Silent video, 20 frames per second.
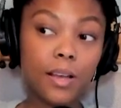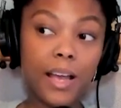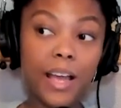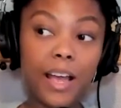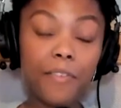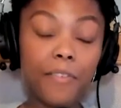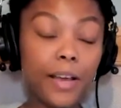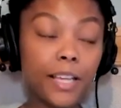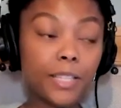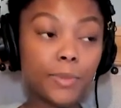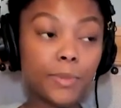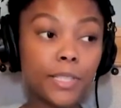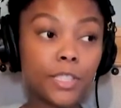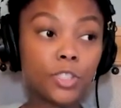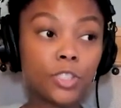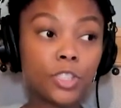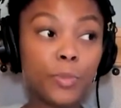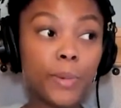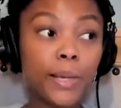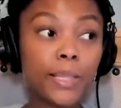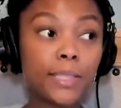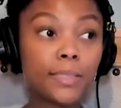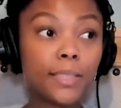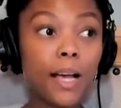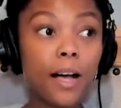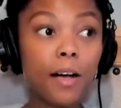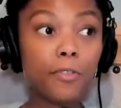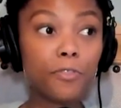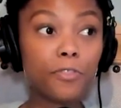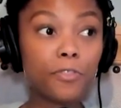I have high expectations of
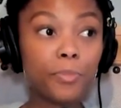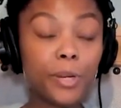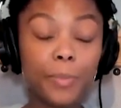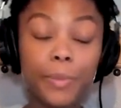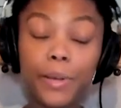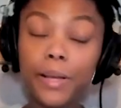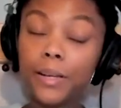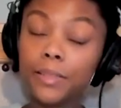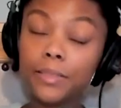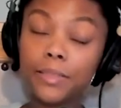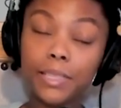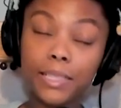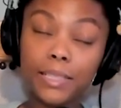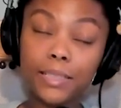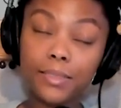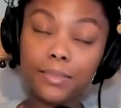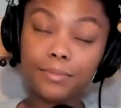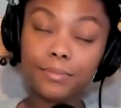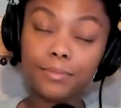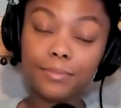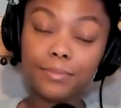myself. But apparently,